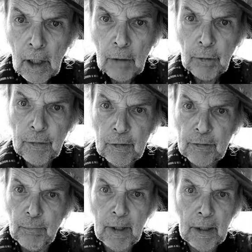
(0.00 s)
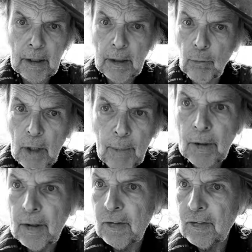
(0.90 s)
with as many
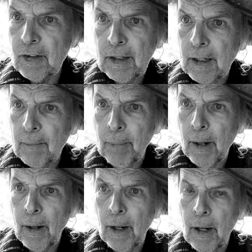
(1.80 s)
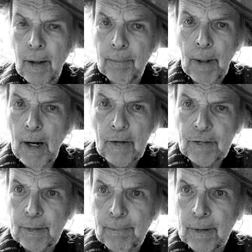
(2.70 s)
women as he can
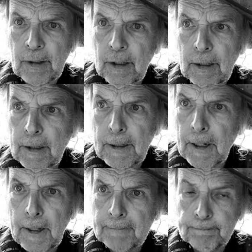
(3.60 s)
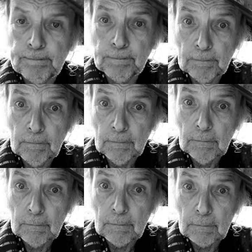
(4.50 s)
possibly,
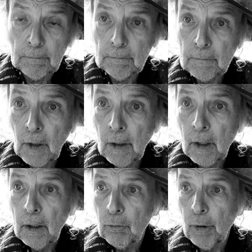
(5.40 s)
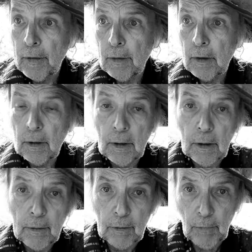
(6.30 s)
whether
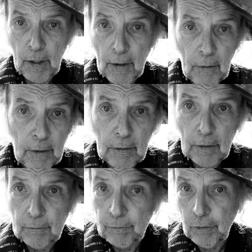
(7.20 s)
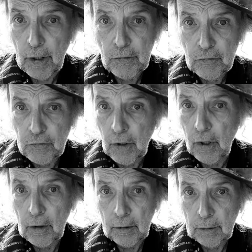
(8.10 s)
they're married or fresh,
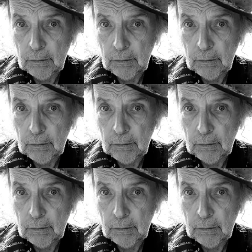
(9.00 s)
young,